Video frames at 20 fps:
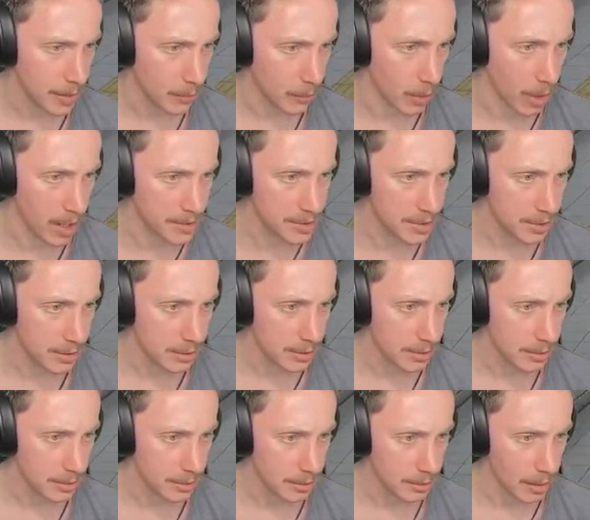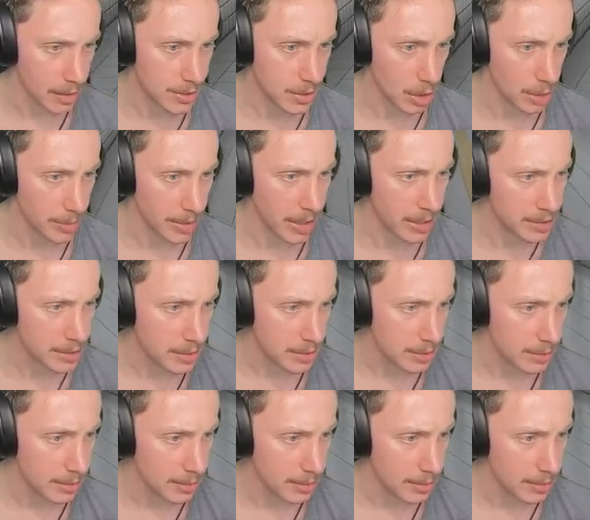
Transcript: Right? That's got to be it?